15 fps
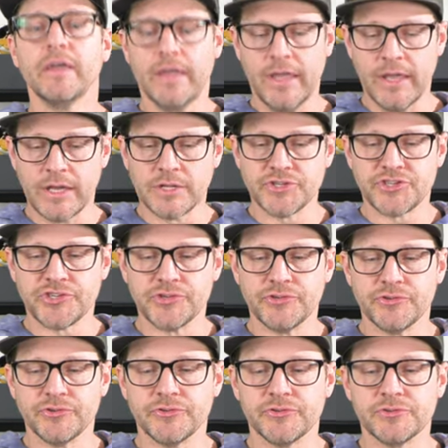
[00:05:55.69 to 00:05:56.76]
and
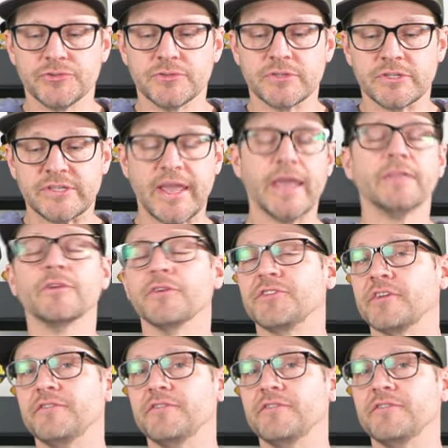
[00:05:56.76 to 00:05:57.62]
to gain those